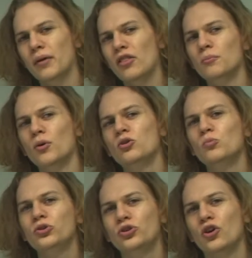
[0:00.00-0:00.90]
and the modem
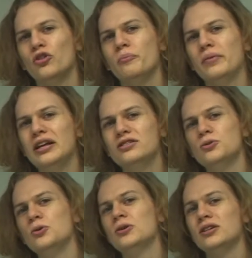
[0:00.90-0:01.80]
would turn them
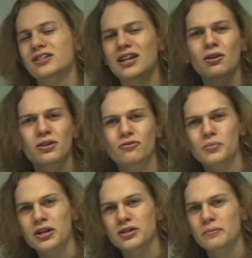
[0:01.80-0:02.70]
into sound
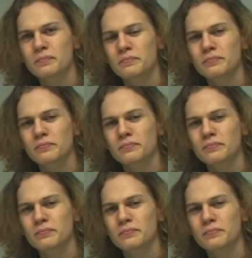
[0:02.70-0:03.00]
information,